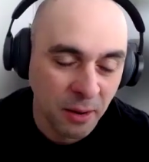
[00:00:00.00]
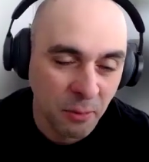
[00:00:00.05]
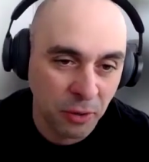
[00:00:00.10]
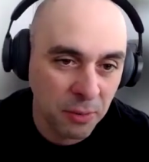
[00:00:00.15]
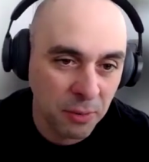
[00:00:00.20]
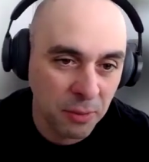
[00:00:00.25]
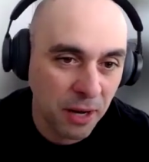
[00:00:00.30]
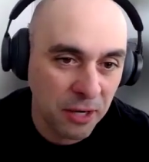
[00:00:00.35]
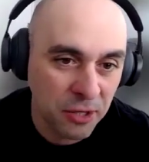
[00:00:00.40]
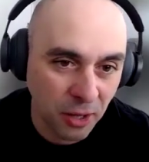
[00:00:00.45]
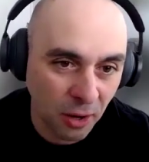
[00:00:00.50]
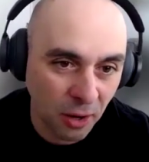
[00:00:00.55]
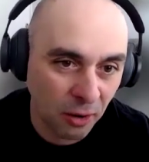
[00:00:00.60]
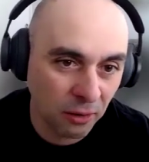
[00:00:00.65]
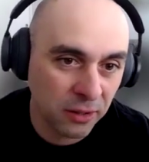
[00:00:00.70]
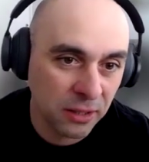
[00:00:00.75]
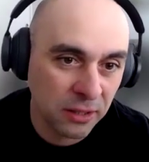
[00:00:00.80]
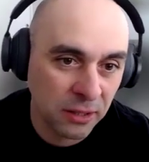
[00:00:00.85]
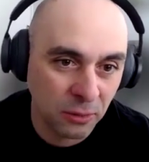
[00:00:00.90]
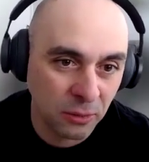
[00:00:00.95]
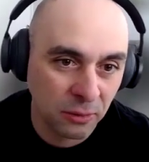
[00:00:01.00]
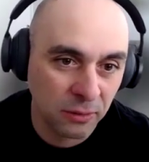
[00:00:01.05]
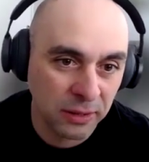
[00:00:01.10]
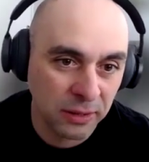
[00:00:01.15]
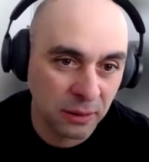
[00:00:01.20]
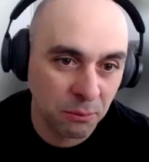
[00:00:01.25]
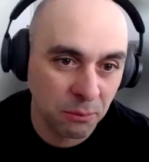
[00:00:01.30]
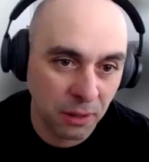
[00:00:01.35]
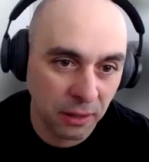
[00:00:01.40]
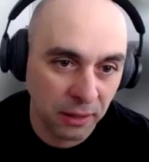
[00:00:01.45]
pretty much all the schools
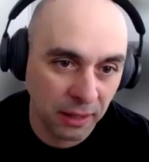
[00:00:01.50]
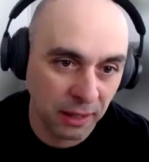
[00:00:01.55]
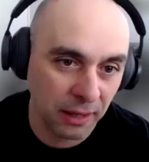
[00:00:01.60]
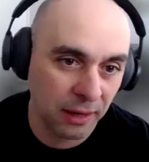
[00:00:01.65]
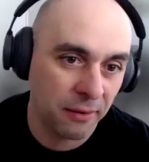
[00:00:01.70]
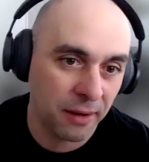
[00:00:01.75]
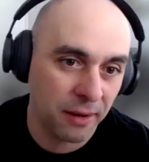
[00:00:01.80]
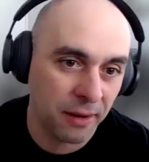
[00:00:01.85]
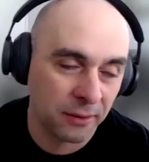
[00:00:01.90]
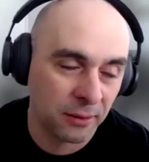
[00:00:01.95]
in Bulgaria.